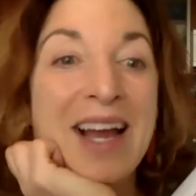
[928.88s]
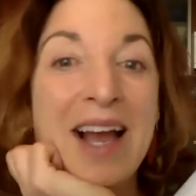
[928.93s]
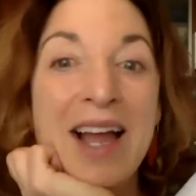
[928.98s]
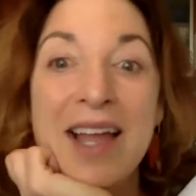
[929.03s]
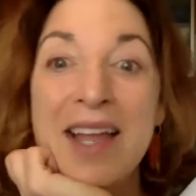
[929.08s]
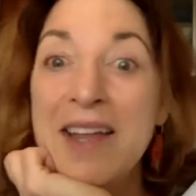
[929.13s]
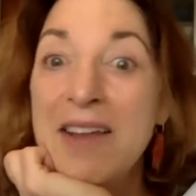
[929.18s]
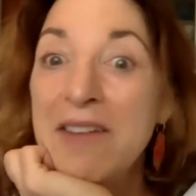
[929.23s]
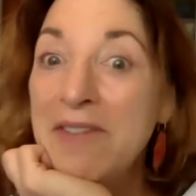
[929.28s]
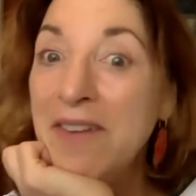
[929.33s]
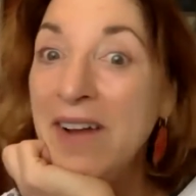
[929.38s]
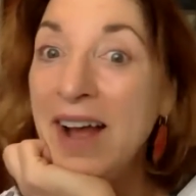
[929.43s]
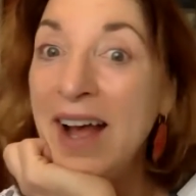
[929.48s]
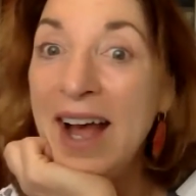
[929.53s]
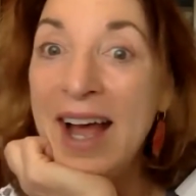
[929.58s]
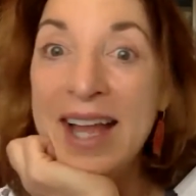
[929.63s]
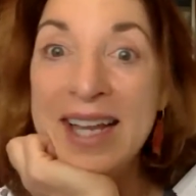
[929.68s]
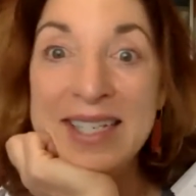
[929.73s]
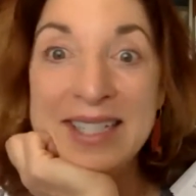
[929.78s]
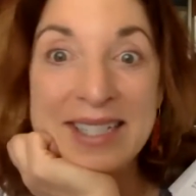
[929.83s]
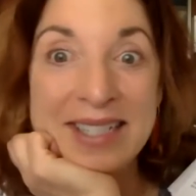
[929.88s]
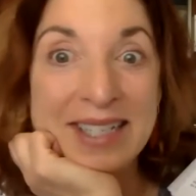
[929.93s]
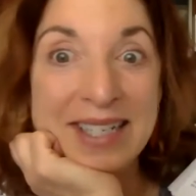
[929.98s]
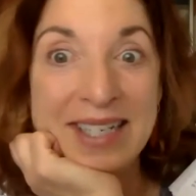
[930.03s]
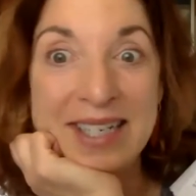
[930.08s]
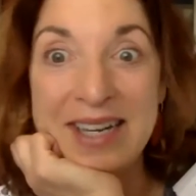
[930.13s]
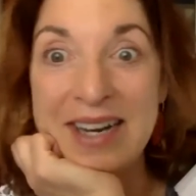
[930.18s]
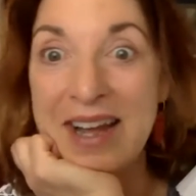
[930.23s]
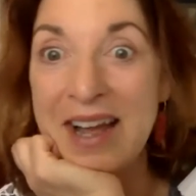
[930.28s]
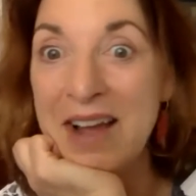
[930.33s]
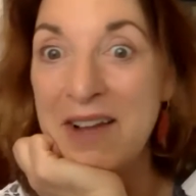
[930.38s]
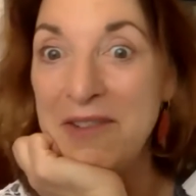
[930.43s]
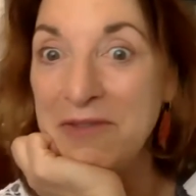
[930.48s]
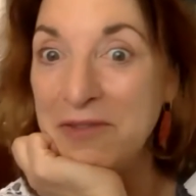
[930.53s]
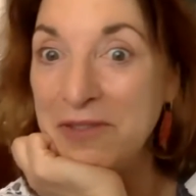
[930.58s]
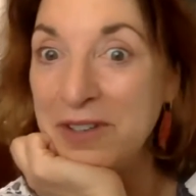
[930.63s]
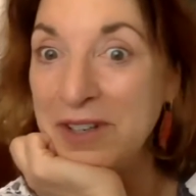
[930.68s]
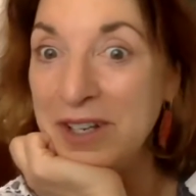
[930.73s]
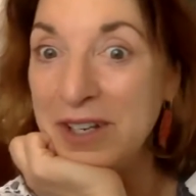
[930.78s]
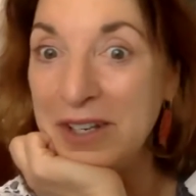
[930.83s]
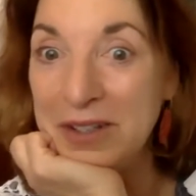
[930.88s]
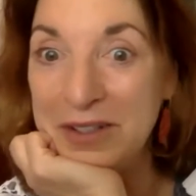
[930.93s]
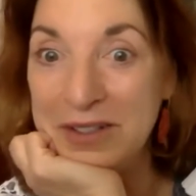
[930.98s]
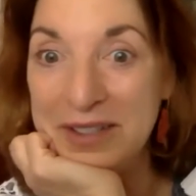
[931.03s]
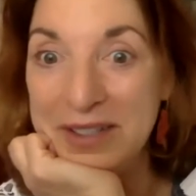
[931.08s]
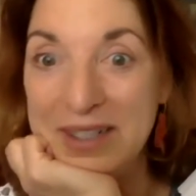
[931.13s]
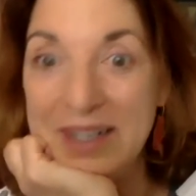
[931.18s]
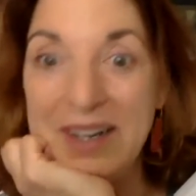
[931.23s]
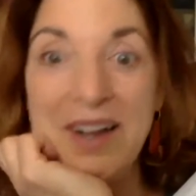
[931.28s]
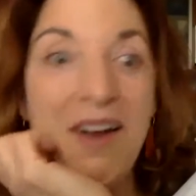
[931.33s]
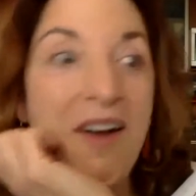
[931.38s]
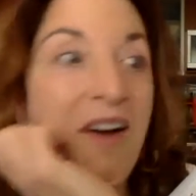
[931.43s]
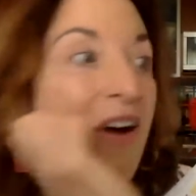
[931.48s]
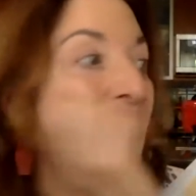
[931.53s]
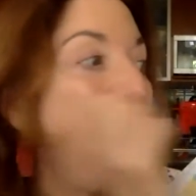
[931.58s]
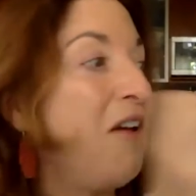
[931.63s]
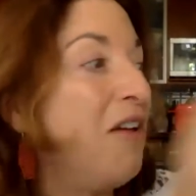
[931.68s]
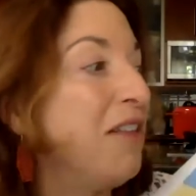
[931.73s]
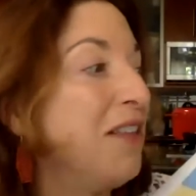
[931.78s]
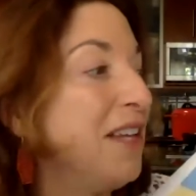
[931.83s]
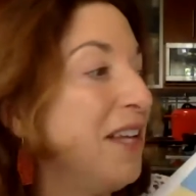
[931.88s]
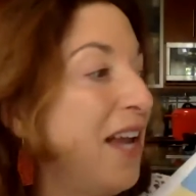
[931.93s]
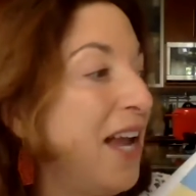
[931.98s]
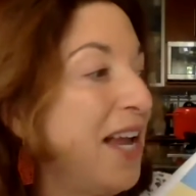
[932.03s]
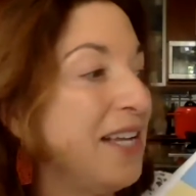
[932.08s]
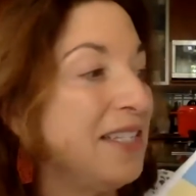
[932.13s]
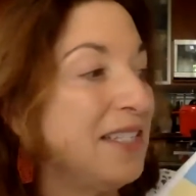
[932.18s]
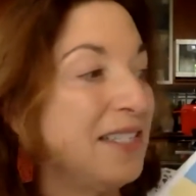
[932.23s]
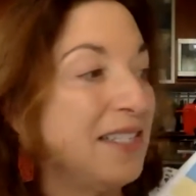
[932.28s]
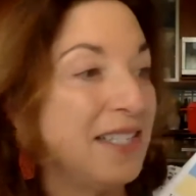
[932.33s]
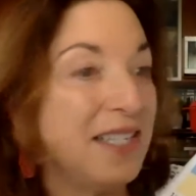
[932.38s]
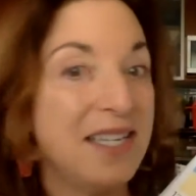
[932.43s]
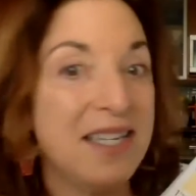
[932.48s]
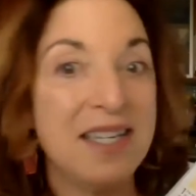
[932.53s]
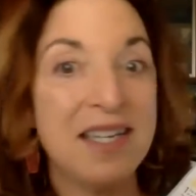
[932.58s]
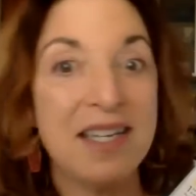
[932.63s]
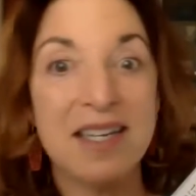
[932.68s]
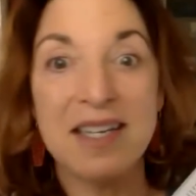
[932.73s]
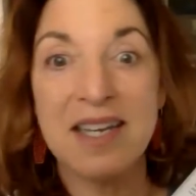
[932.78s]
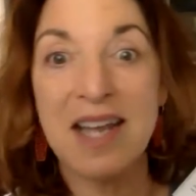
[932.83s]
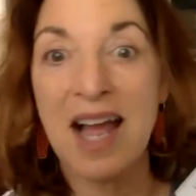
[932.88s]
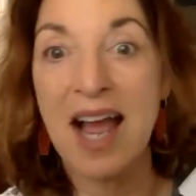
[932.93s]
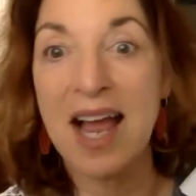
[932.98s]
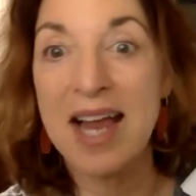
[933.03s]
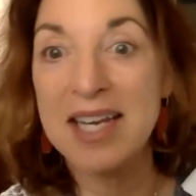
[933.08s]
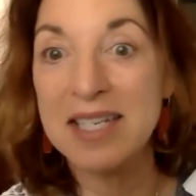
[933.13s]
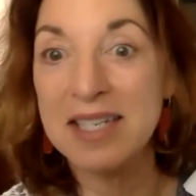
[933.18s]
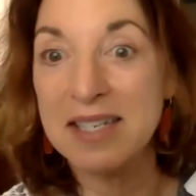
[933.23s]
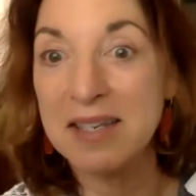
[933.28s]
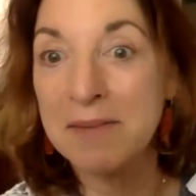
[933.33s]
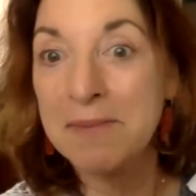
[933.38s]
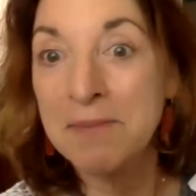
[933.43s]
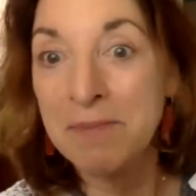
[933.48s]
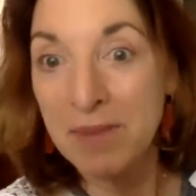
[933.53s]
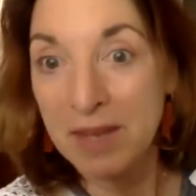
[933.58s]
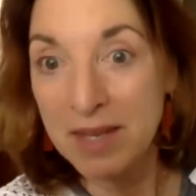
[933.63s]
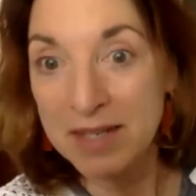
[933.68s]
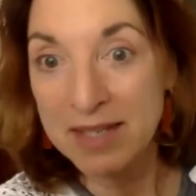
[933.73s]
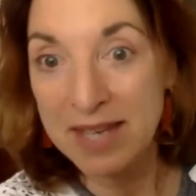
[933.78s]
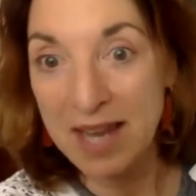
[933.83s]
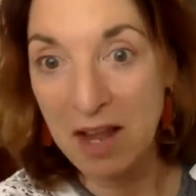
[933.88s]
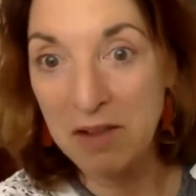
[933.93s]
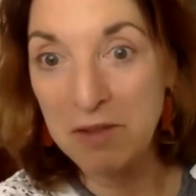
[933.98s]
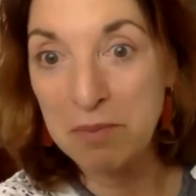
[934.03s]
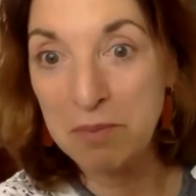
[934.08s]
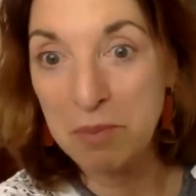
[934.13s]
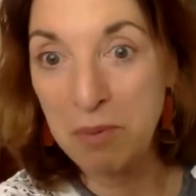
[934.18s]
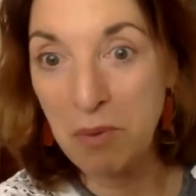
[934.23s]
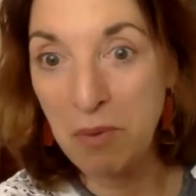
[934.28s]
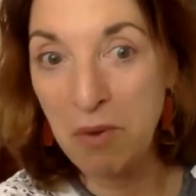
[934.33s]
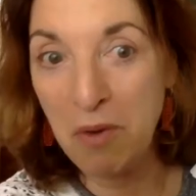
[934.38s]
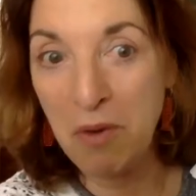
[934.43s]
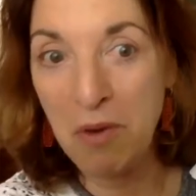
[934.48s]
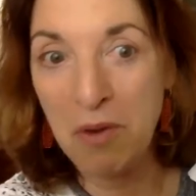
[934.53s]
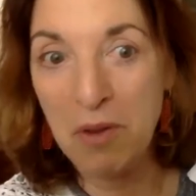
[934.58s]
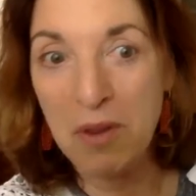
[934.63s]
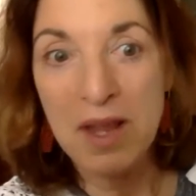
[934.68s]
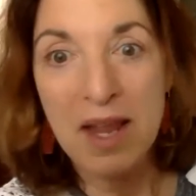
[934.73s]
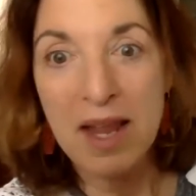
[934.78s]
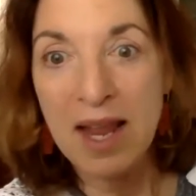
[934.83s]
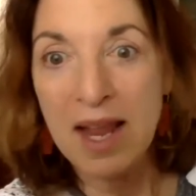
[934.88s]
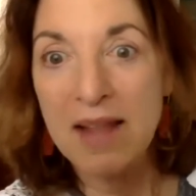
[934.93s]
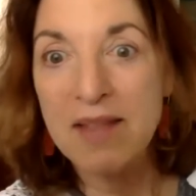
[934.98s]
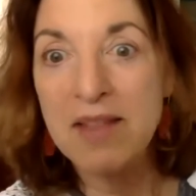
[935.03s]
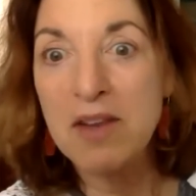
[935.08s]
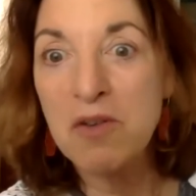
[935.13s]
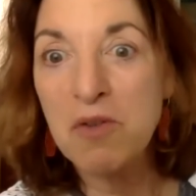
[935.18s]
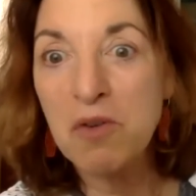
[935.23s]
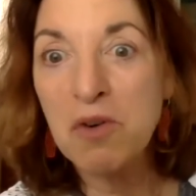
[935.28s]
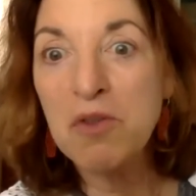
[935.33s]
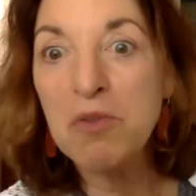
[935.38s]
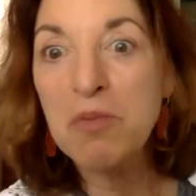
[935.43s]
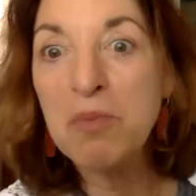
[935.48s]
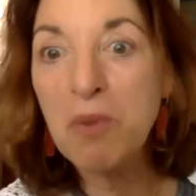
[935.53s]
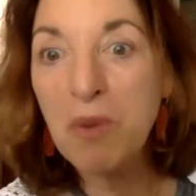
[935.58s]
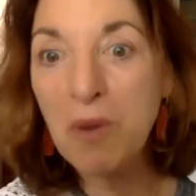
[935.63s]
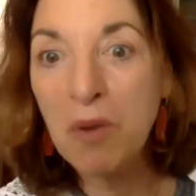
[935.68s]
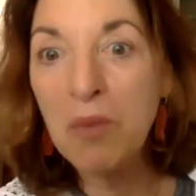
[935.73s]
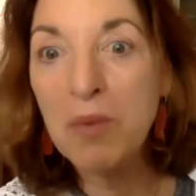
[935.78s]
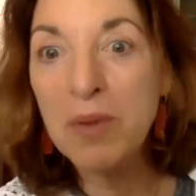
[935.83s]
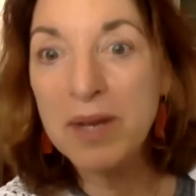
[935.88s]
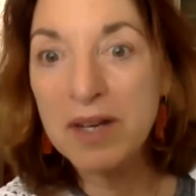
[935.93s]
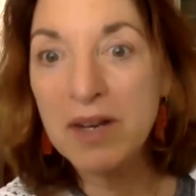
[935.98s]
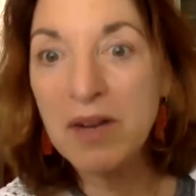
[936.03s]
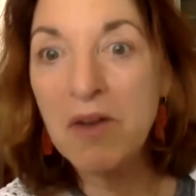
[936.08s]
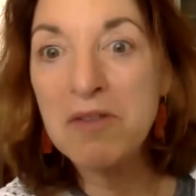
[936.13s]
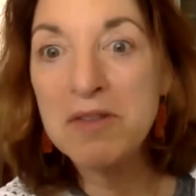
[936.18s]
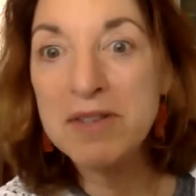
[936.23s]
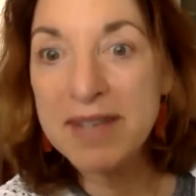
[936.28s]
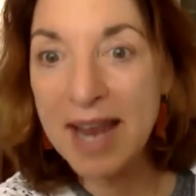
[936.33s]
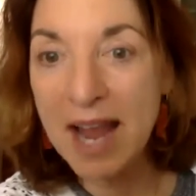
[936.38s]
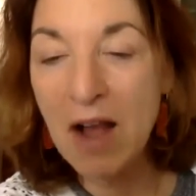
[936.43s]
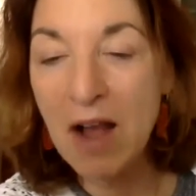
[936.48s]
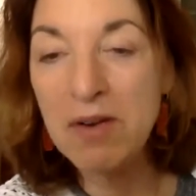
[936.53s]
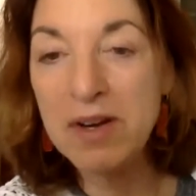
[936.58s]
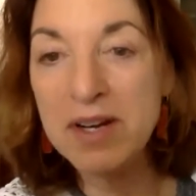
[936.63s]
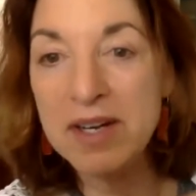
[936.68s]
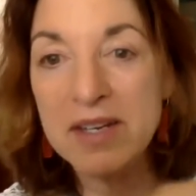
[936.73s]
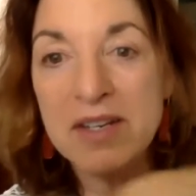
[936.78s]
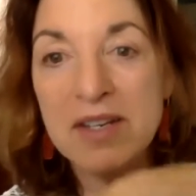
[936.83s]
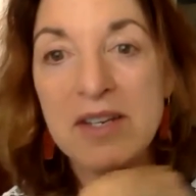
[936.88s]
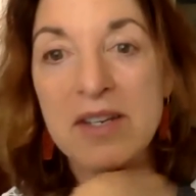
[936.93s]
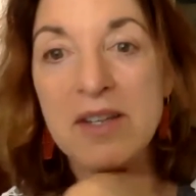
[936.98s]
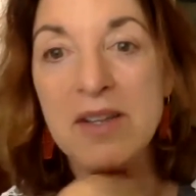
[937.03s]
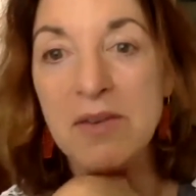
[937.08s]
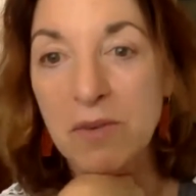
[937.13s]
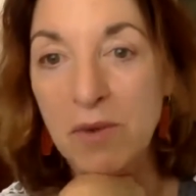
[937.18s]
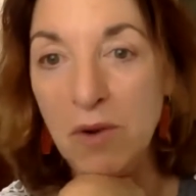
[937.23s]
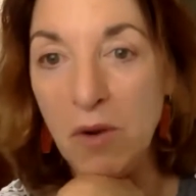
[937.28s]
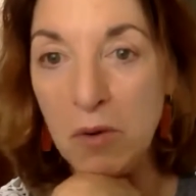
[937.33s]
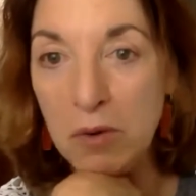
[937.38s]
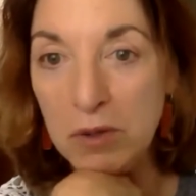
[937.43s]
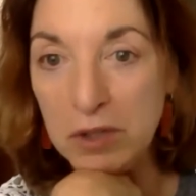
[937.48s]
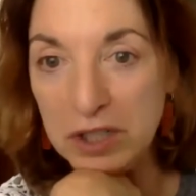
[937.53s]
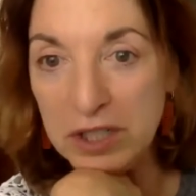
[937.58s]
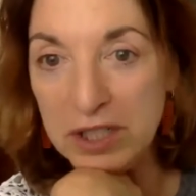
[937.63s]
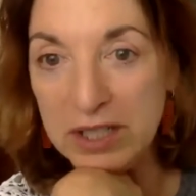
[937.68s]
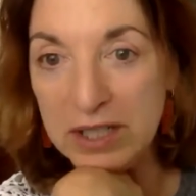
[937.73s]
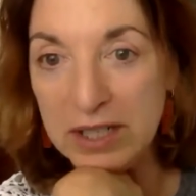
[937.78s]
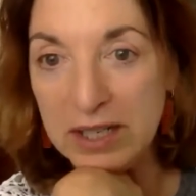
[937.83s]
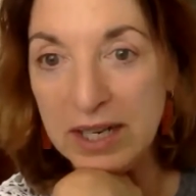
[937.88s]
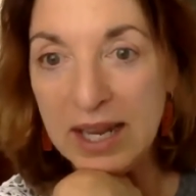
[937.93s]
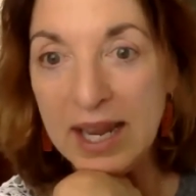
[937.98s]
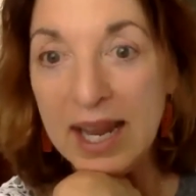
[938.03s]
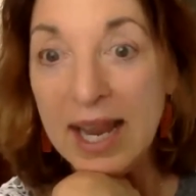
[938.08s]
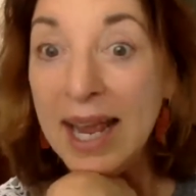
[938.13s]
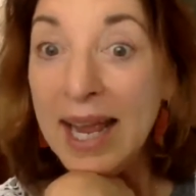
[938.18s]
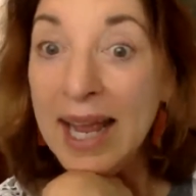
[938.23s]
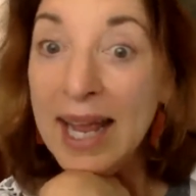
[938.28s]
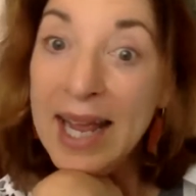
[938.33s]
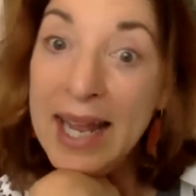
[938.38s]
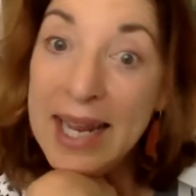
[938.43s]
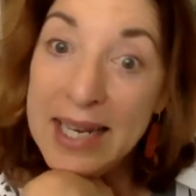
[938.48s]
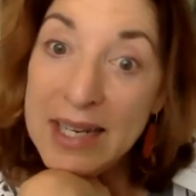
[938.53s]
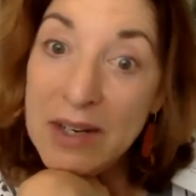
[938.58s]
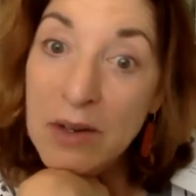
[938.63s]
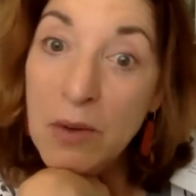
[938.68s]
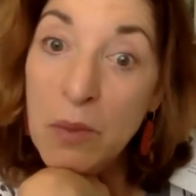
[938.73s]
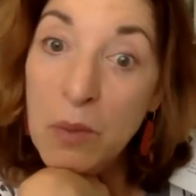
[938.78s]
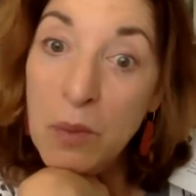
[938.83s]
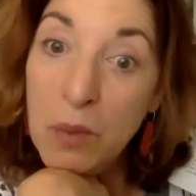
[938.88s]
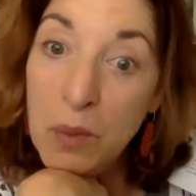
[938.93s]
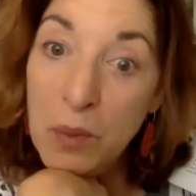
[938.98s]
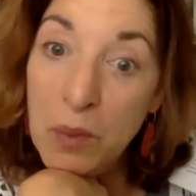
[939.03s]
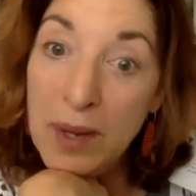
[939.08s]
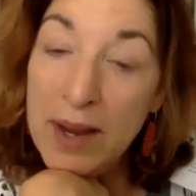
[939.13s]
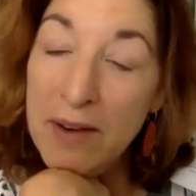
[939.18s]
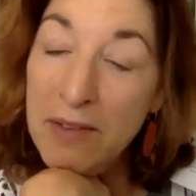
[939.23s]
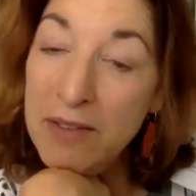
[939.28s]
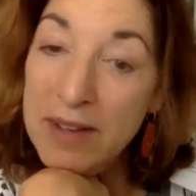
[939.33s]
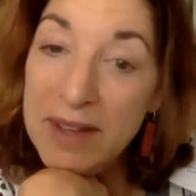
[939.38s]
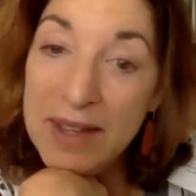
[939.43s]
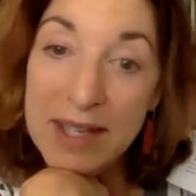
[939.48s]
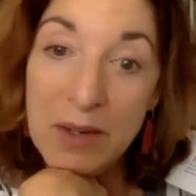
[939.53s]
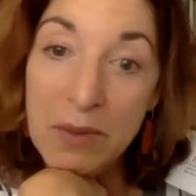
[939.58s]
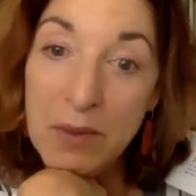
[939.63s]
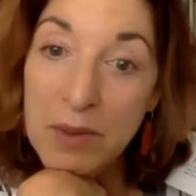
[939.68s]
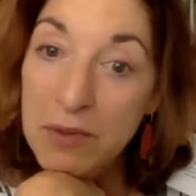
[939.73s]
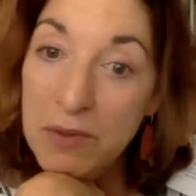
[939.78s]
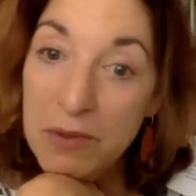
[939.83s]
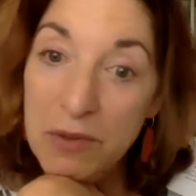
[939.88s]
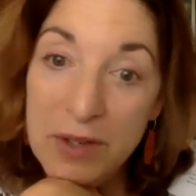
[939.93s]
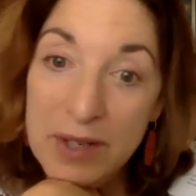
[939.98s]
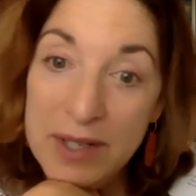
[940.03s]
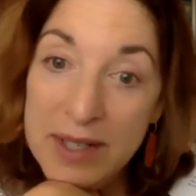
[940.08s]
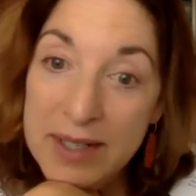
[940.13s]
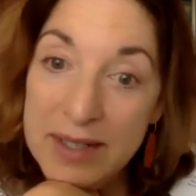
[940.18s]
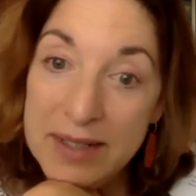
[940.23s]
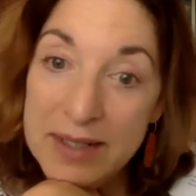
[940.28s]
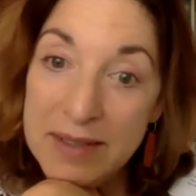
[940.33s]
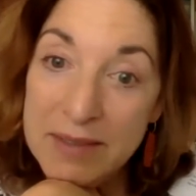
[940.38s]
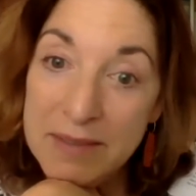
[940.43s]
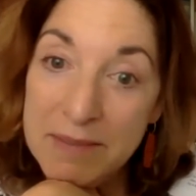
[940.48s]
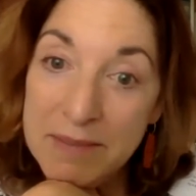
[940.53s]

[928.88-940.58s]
If ice did not float, all the ice in the South Pole and the North Pole would go down into the ocean and everything would freeze.